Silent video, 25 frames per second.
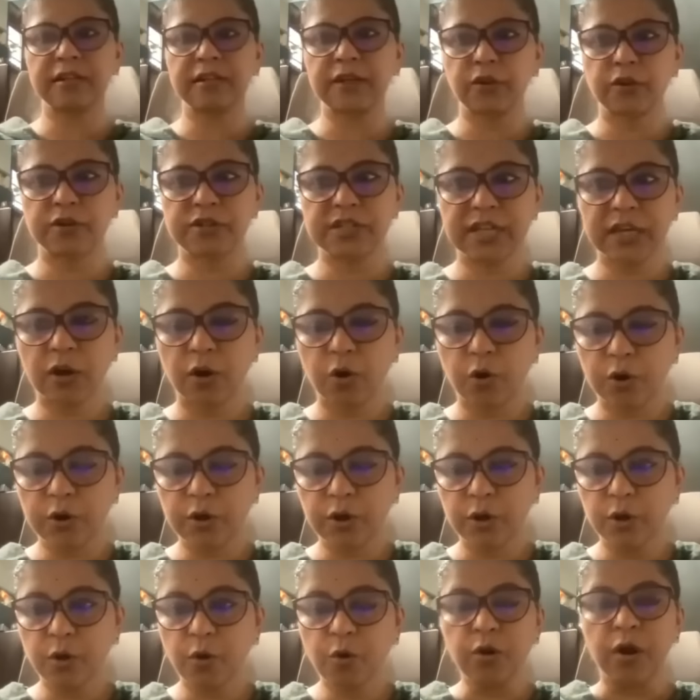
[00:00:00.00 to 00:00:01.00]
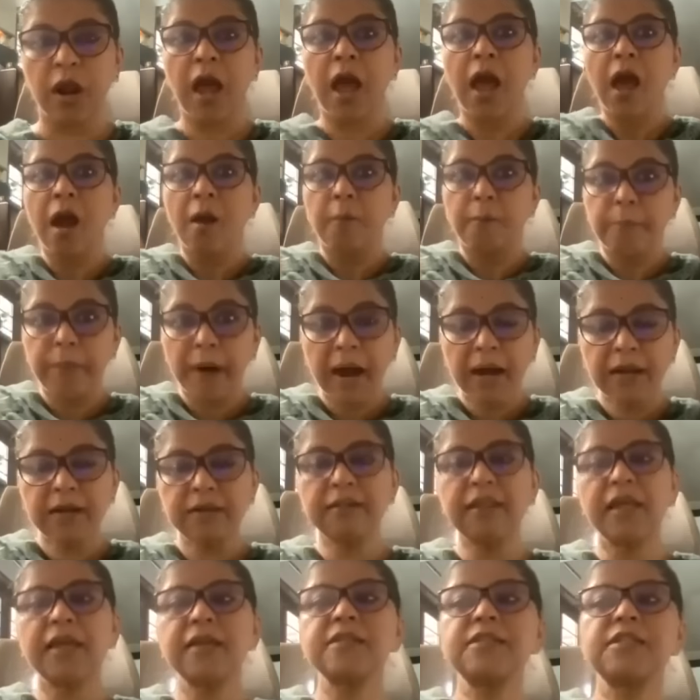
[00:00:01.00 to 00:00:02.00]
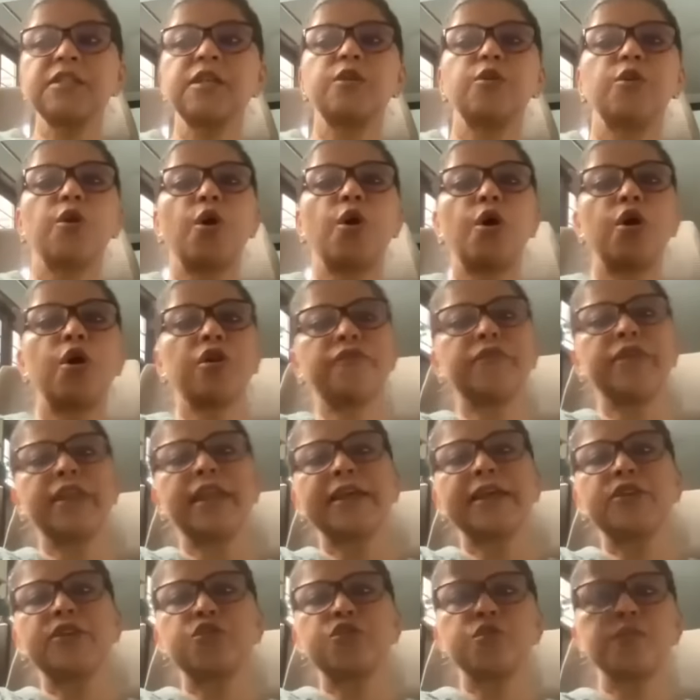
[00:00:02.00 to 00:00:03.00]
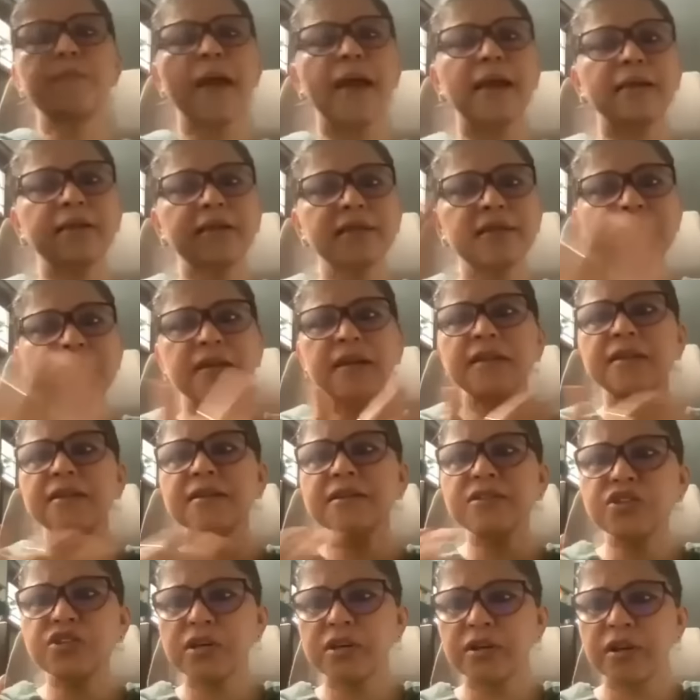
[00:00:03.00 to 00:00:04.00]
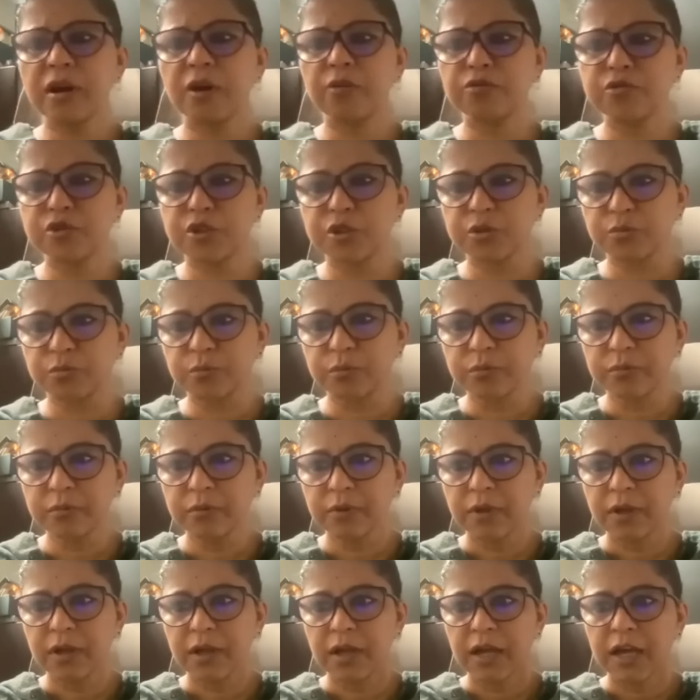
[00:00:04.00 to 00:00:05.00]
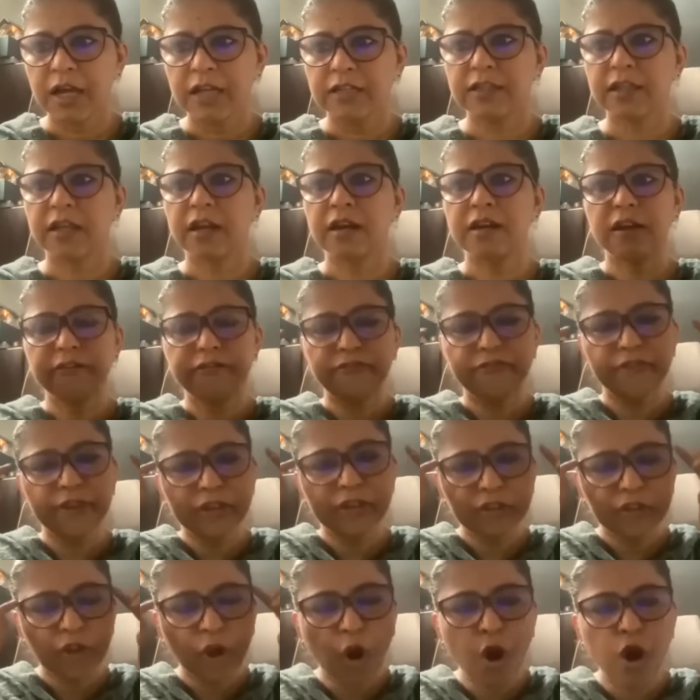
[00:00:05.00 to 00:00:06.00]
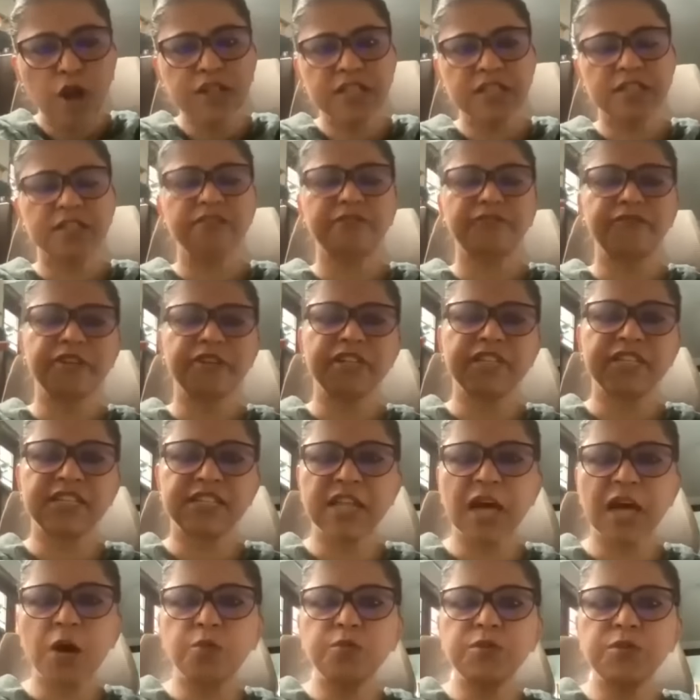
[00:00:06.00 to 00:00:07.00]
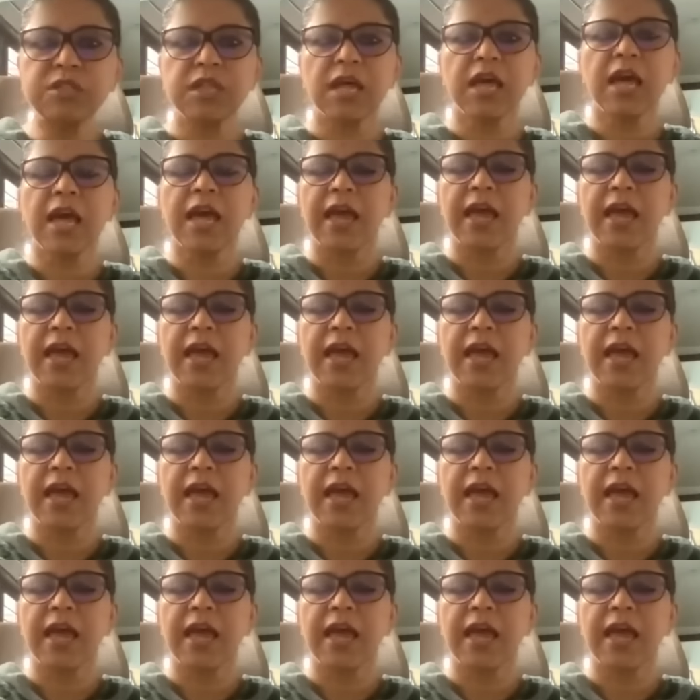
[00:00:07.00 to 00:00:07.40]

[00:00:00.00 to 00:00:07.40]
that you're saying all alone. But there is a lot of electromagnetic energy around you. There are different thoughts, different sounds.